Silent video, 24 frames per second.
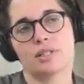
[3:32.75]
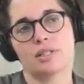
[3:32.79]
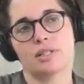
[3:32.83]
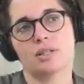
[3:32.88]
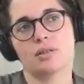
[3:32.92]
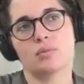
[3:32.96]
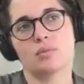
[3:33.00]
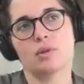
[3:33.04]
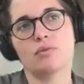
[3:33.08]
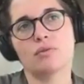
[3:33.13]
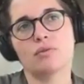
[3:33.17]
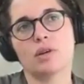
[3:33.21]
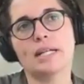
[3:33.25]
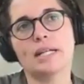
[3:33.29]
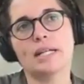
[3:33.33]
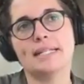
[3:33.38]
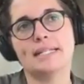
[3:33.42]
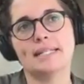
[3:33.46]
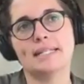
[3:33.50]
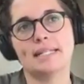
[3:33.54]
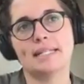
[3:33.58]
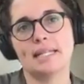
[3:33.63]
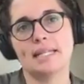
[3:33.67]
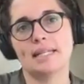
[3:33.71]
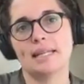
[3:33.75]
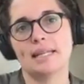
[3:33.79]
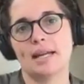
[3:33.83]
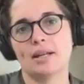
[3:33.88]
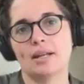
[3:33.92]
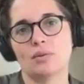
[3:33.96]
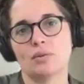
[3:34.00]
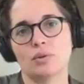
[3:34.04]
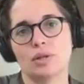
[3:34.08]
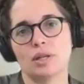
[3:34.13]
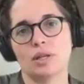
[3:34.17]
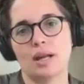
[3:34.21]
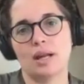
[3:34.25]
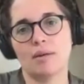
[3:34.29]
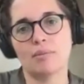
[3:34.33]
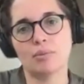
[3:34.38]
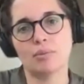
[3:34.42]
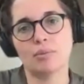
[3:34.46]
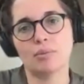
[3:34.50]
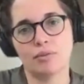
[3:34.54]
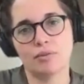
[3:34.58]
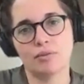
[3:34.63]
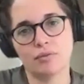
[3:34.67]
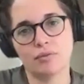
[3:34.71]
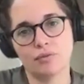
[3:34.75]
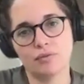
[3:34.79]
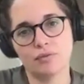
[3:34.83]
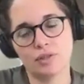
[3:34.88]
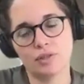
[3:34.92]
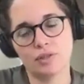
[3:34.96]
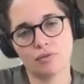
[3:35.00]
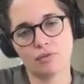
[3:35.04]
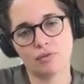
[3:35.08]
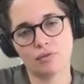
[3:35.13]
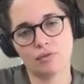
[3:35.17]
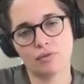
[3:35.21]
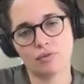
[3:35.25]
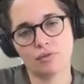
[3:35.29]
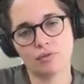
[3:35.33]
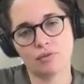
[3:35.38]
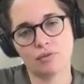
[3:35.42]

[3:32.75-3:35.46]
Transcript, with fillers: and we've really seen that with a number of different